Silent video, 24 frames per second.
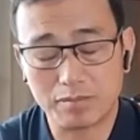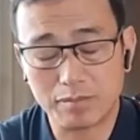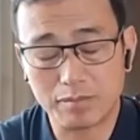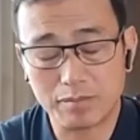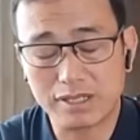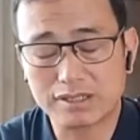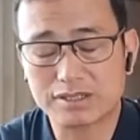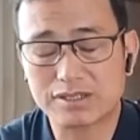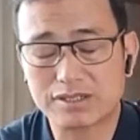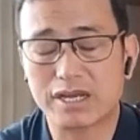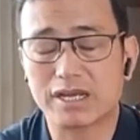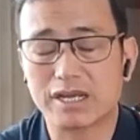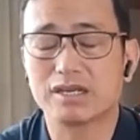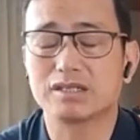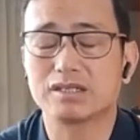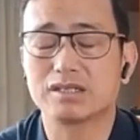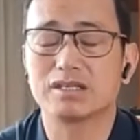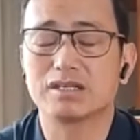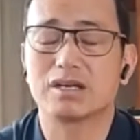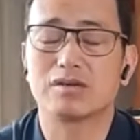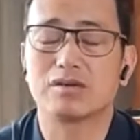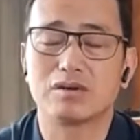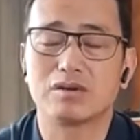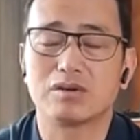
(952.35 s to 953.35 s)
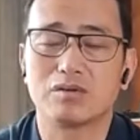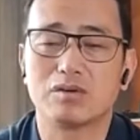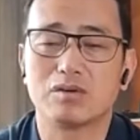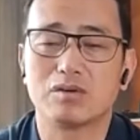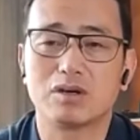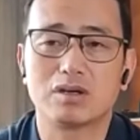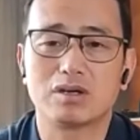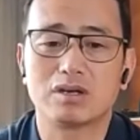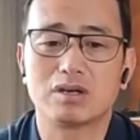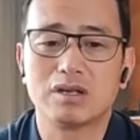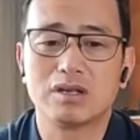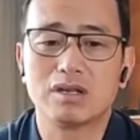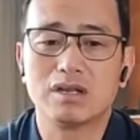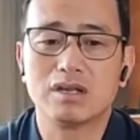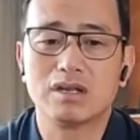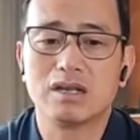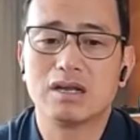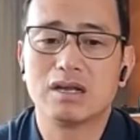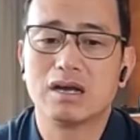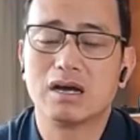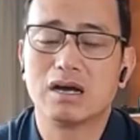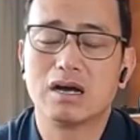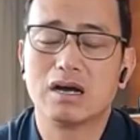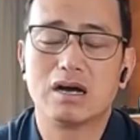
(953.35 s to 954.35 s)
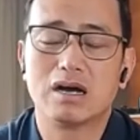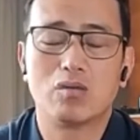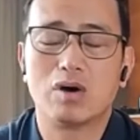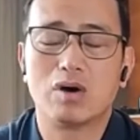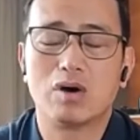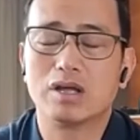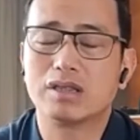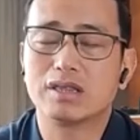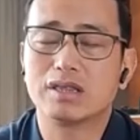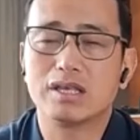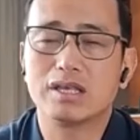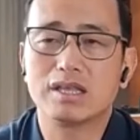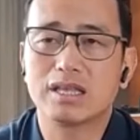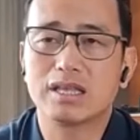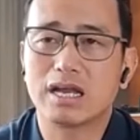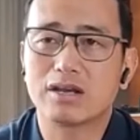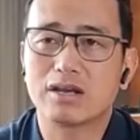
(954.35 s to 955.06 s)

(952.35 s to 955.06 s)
best strikers around the world, one thing